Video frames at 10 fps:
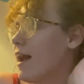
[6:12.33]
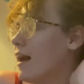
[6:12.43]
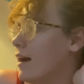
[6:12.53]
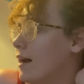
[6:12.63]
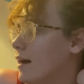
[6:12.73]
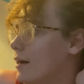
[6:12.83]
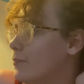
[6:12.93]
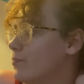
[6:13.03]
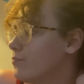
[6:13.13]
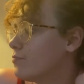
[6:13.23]

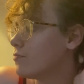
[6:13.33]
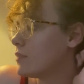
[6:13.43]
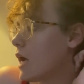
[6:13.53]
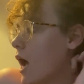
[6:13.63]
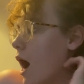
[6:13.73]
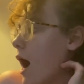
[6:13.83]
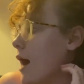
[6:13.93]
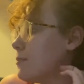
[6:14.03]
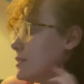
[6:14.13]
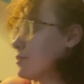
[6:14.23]

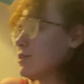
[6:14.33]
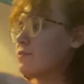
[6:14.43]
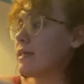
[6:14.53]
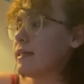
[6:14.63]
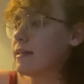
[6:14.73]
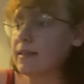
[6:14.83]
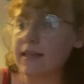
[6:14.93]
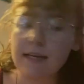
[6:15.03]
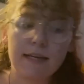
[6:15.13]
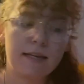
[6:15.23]
I'm still gonna read
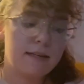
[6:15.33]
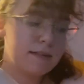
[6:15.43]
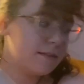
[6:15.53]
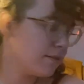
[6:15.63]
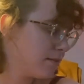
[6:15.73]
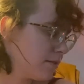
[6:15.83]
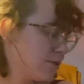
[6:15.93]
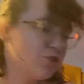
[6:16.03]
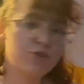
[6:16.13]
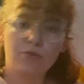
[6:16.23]
the
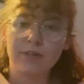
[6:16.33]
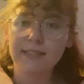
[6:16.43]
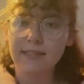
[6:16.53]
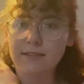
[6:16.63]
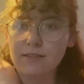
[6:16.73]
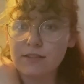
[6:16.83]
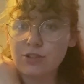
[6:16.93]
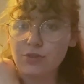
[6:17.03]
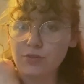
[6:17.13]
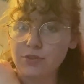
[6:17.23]
stories, like the
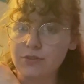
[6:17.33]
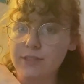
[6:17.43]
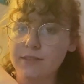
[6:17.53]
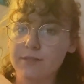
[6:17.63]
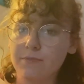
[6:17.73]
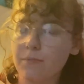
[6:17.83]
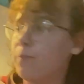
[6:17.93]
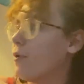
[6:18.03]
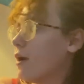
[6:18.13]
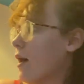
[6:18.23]
short stories,
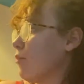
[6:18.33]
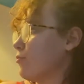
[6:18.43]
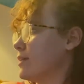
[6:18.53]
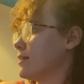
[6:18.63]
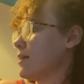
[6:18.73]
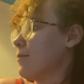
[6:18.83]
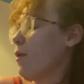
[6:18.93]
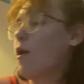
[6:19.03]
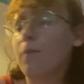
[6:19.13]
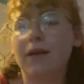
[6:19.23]
but I'll read them
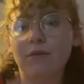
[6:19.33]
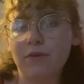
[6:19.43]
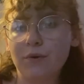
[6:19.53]
on my own